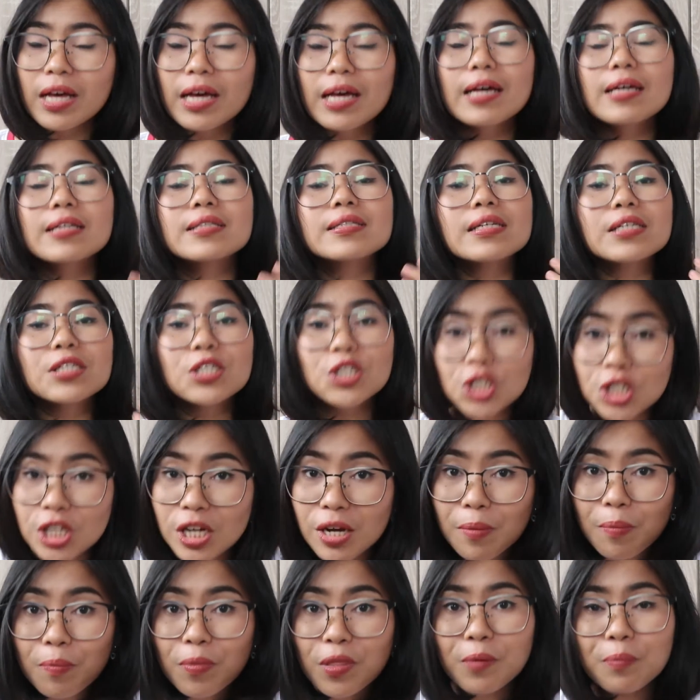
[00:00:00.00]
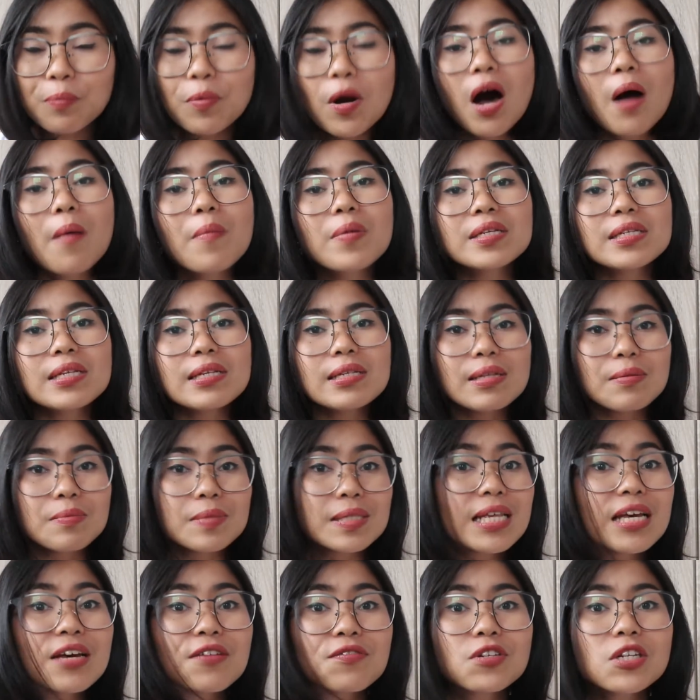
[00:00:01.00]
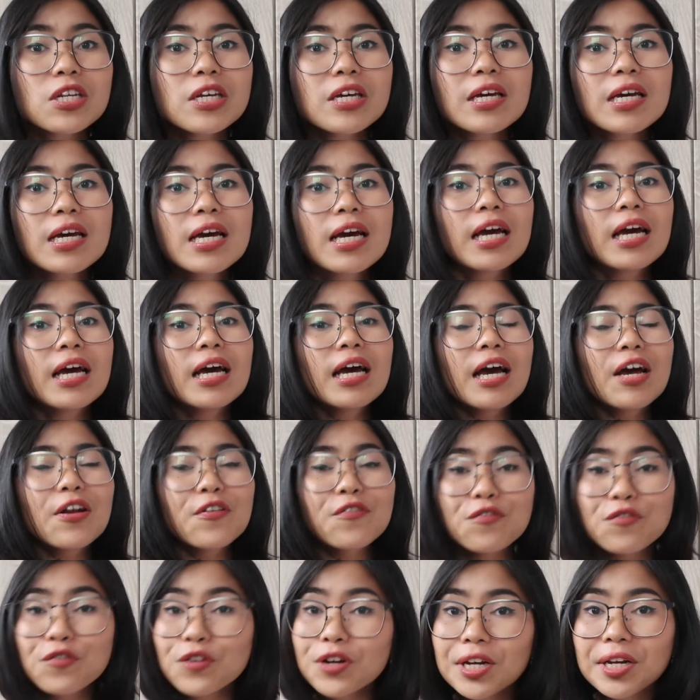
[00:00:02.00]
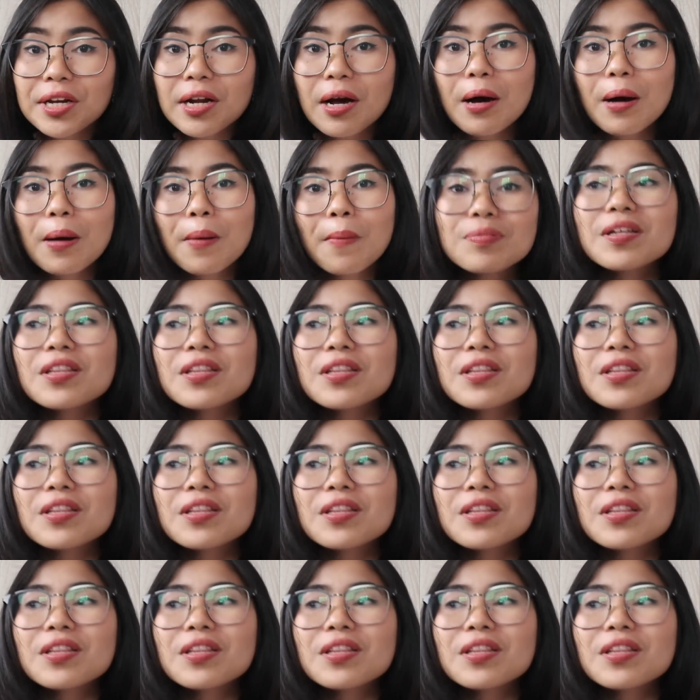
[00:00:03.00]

It's a ship that promises them safety and freedom,